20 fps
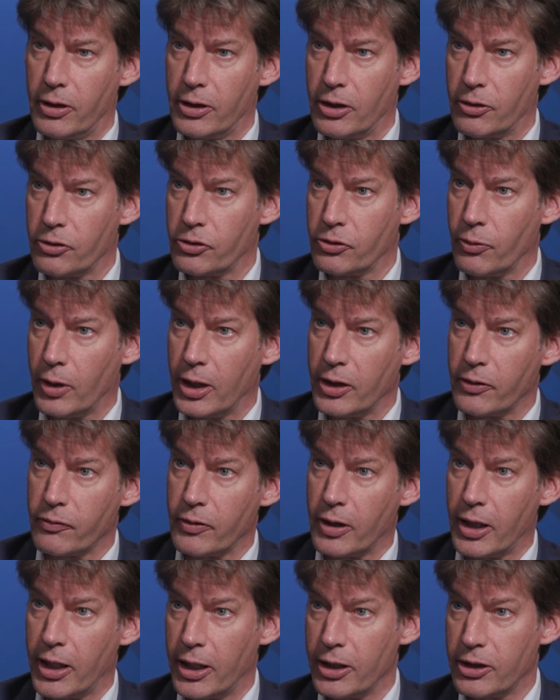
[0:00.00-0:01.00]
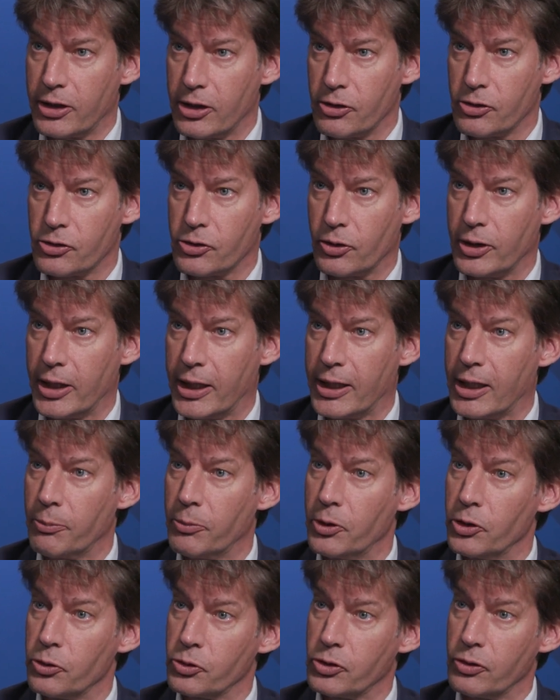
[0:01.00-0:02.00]
there's a wide variety, so they
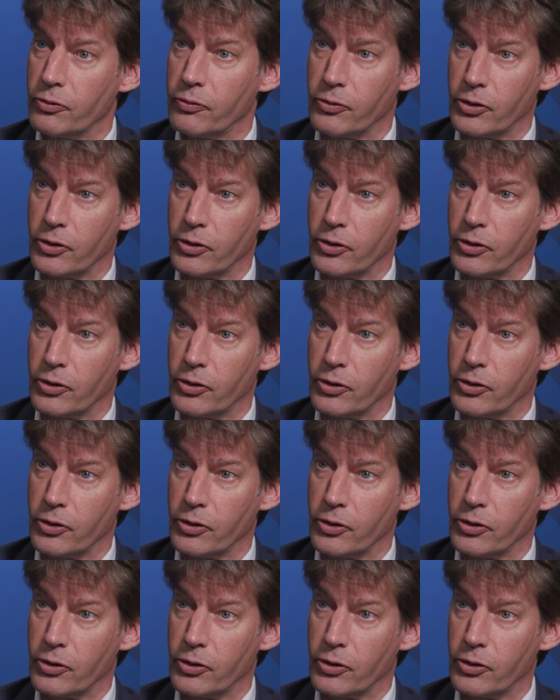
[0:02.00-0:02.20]
can be used in